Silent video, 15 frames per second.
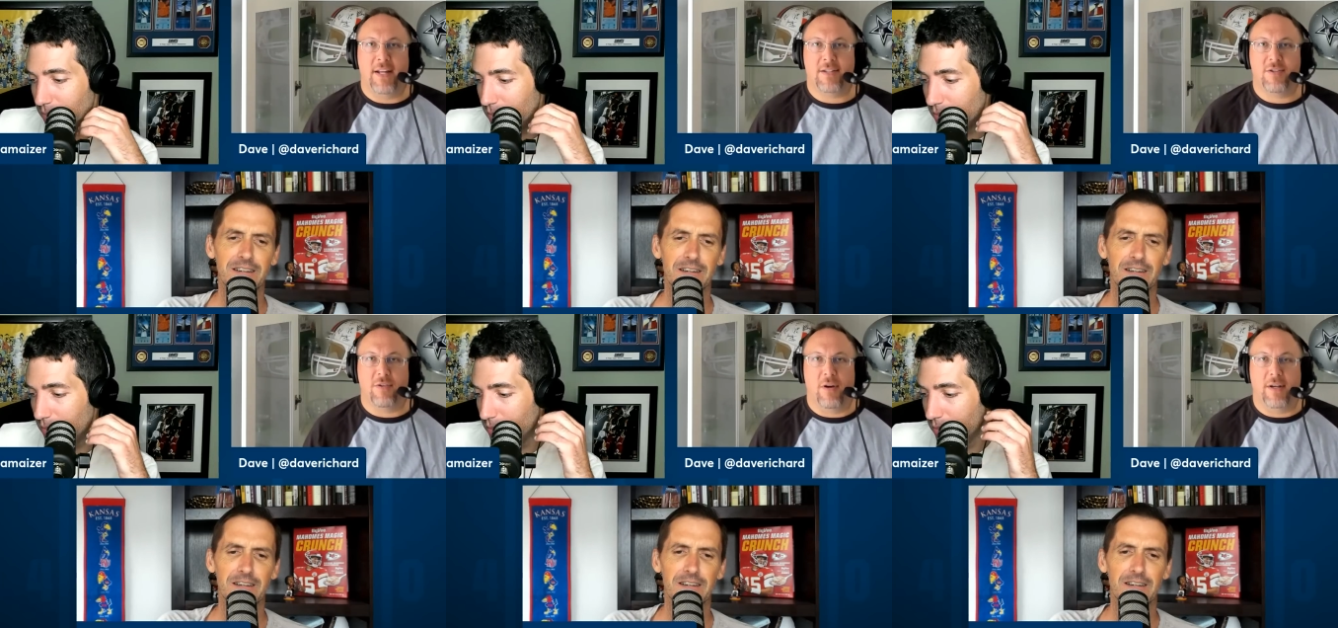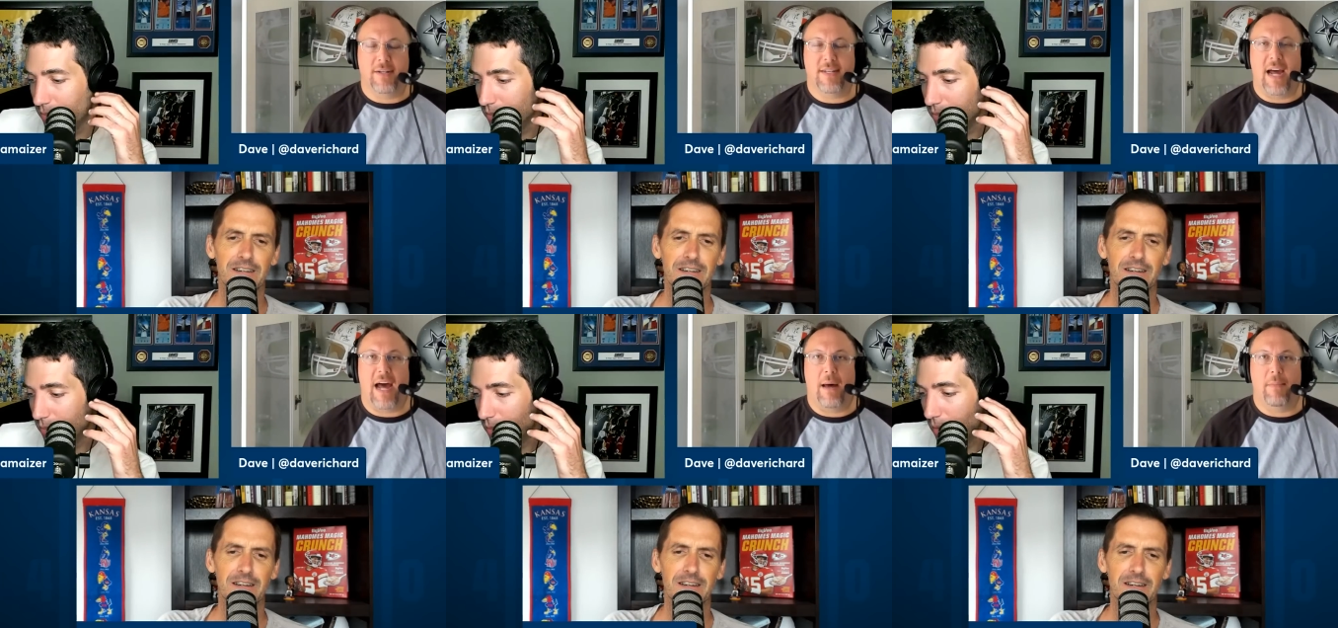Speaker 1: answer
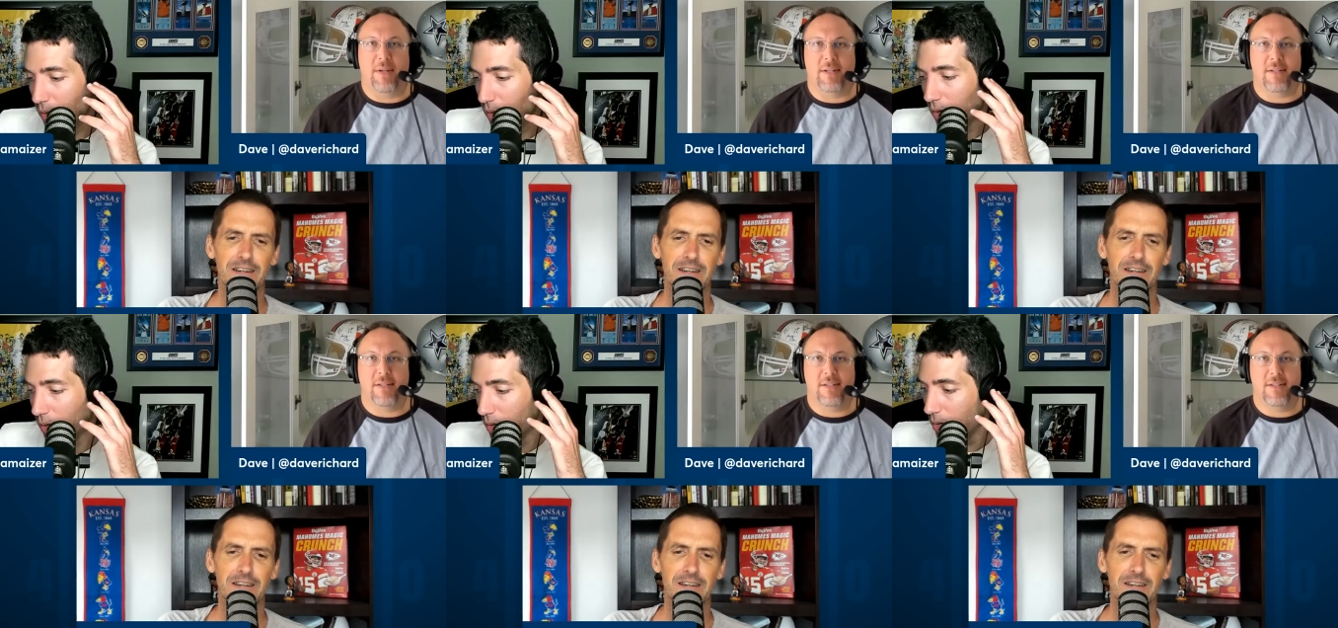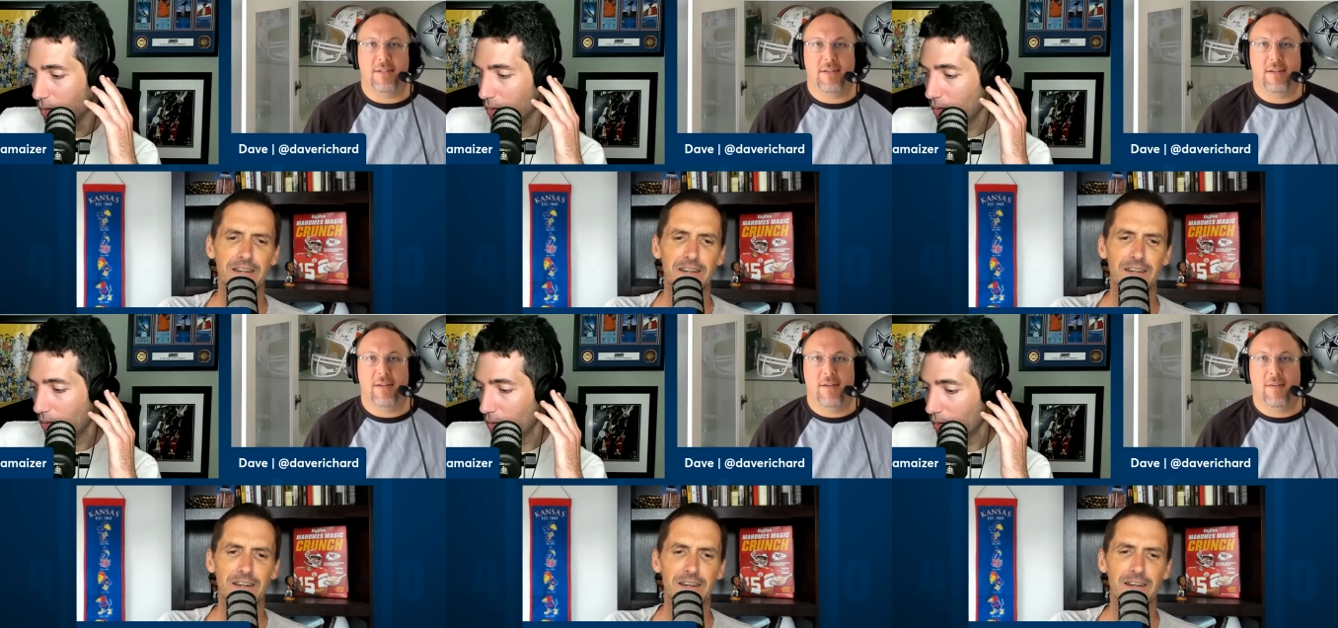on Dobbins
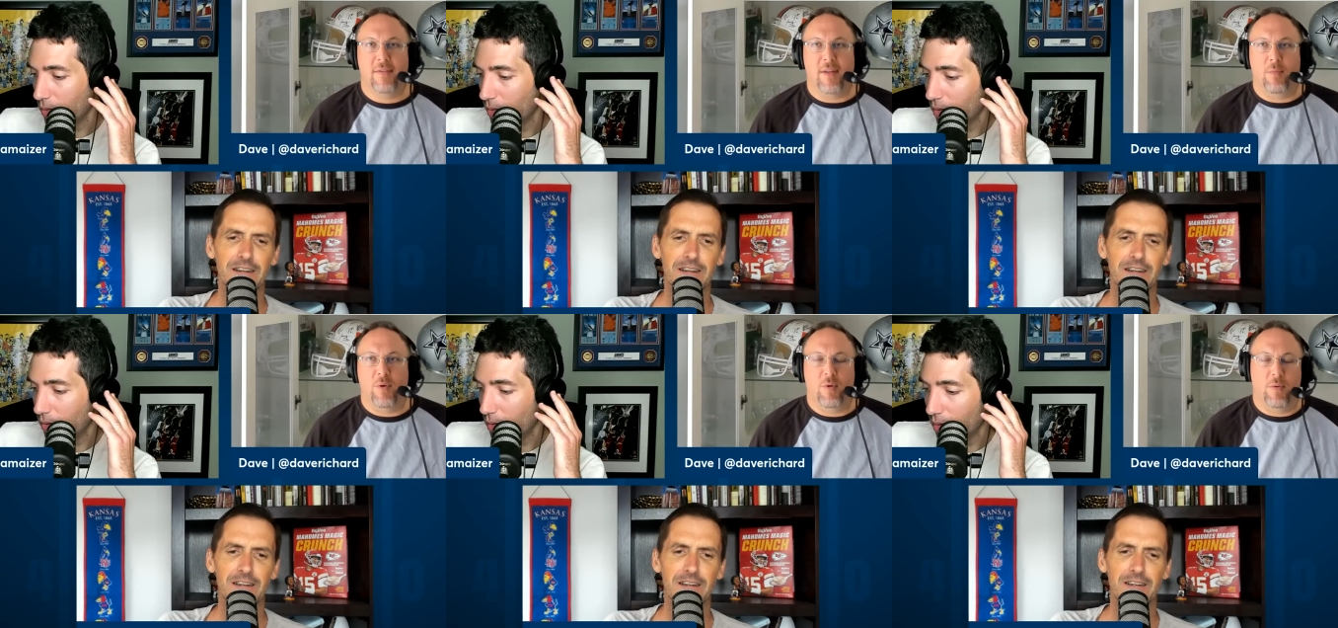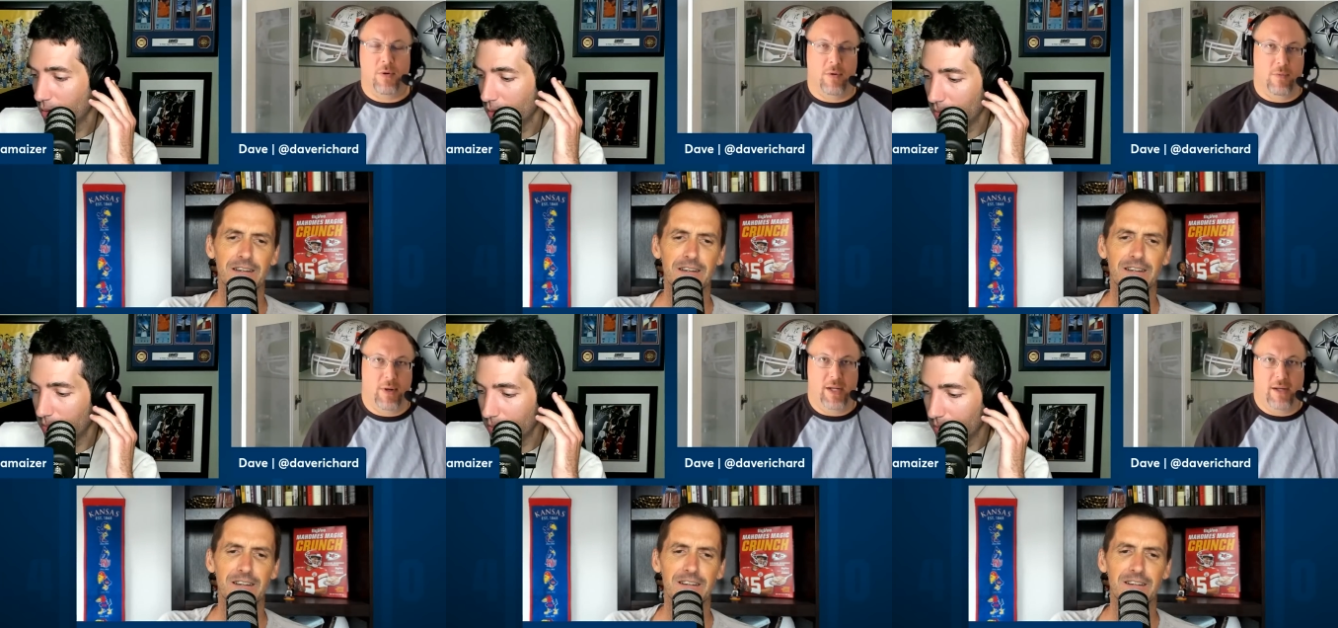than we
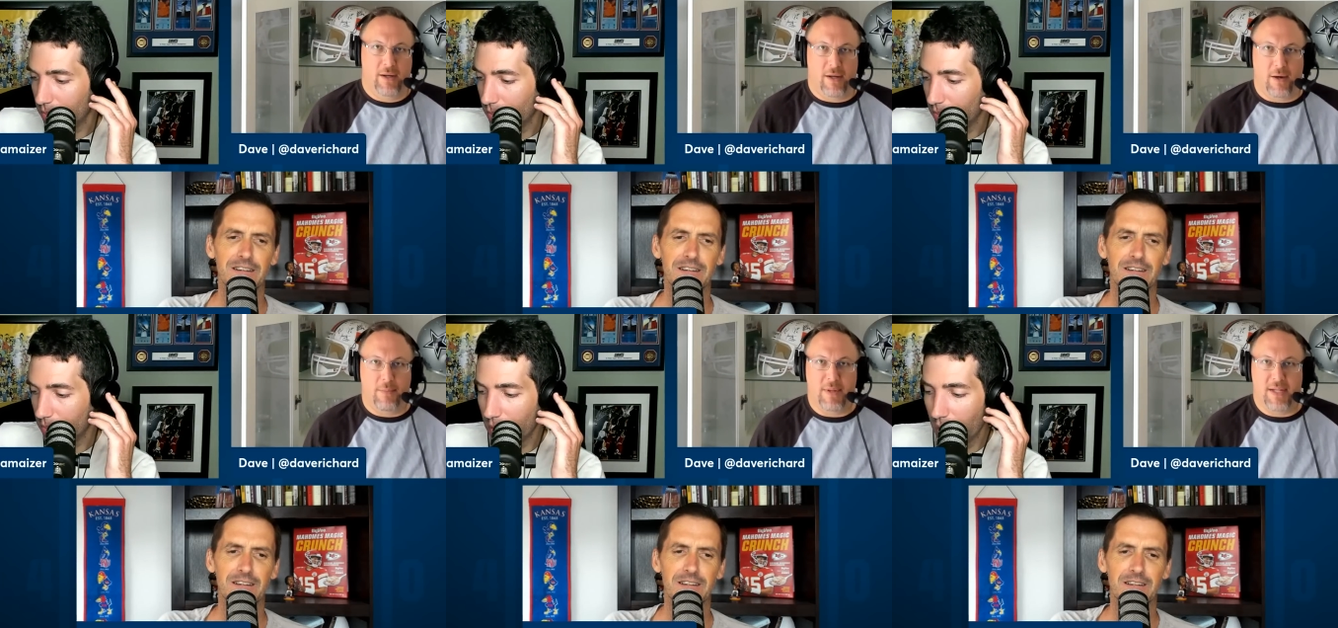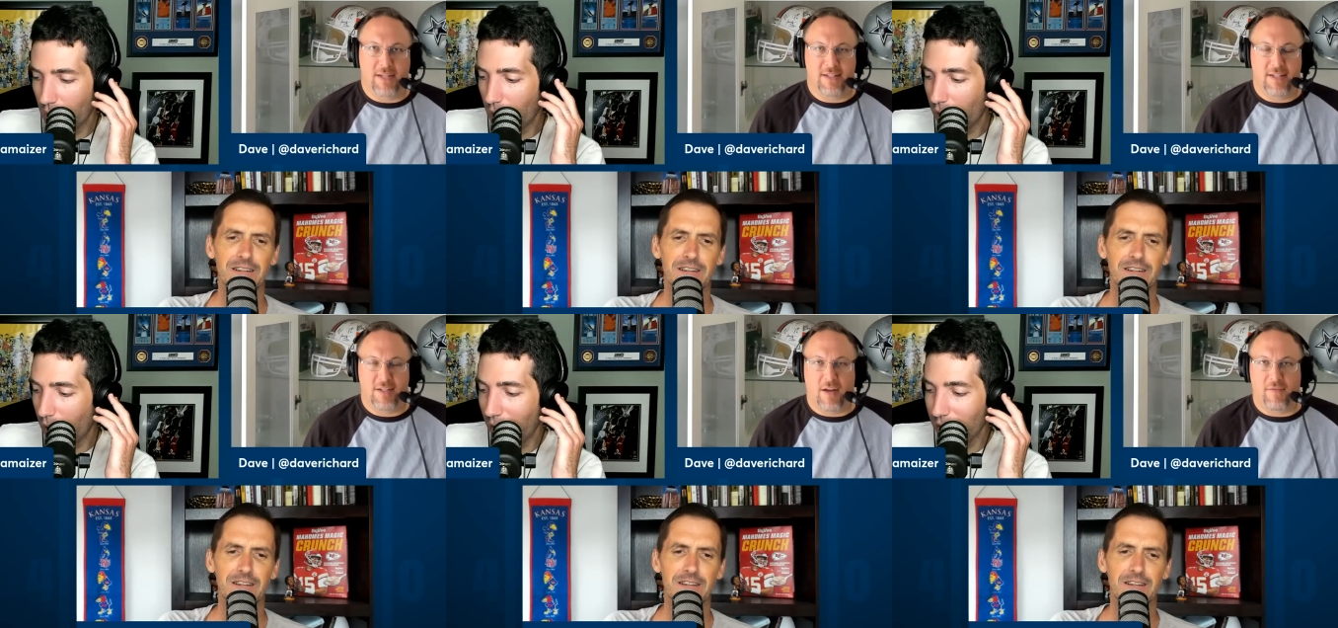were a week ago oh,
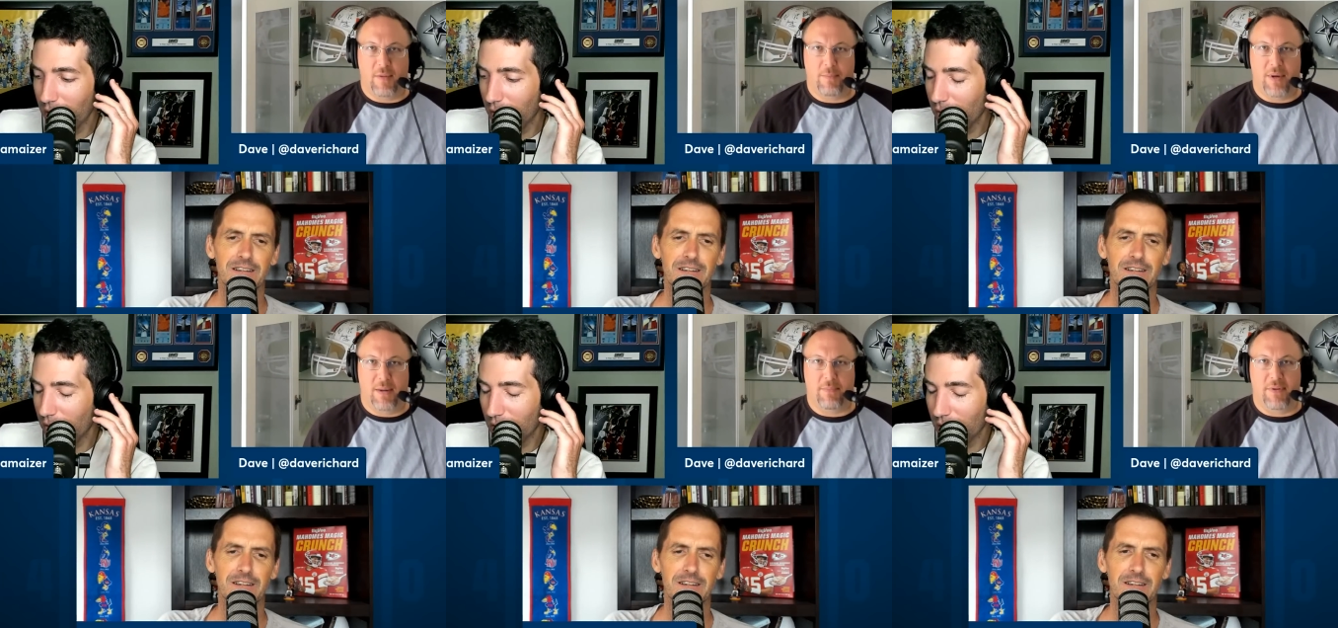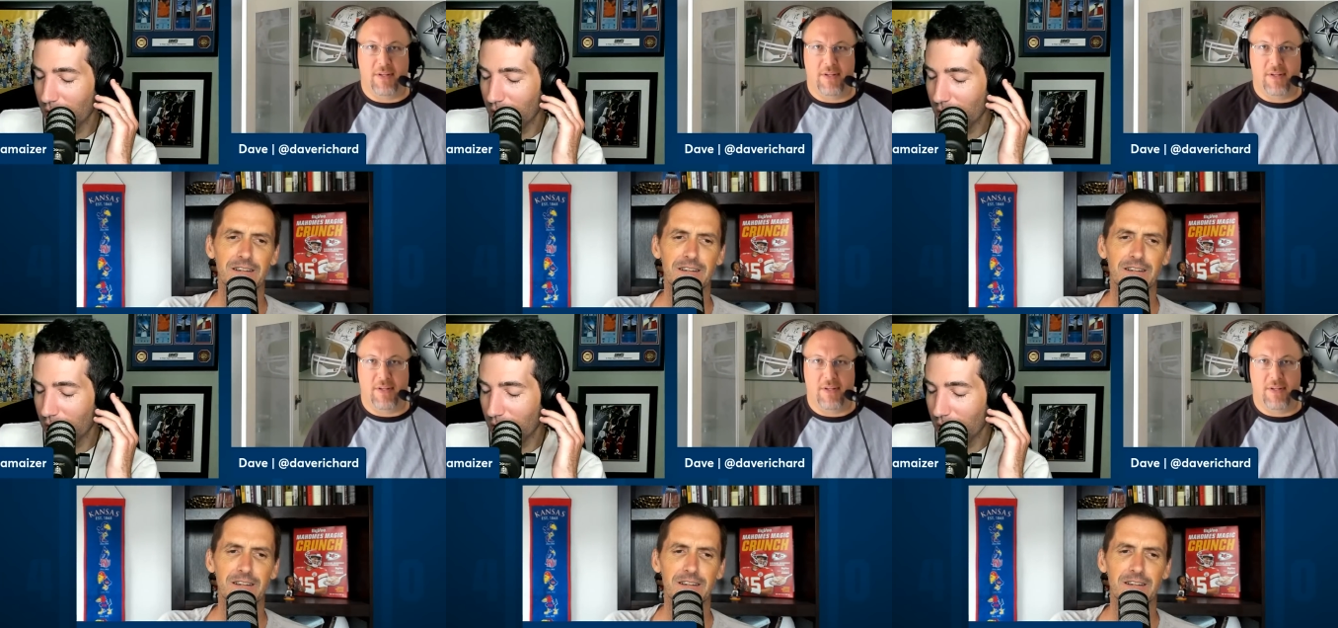because uh, I, he's off the pup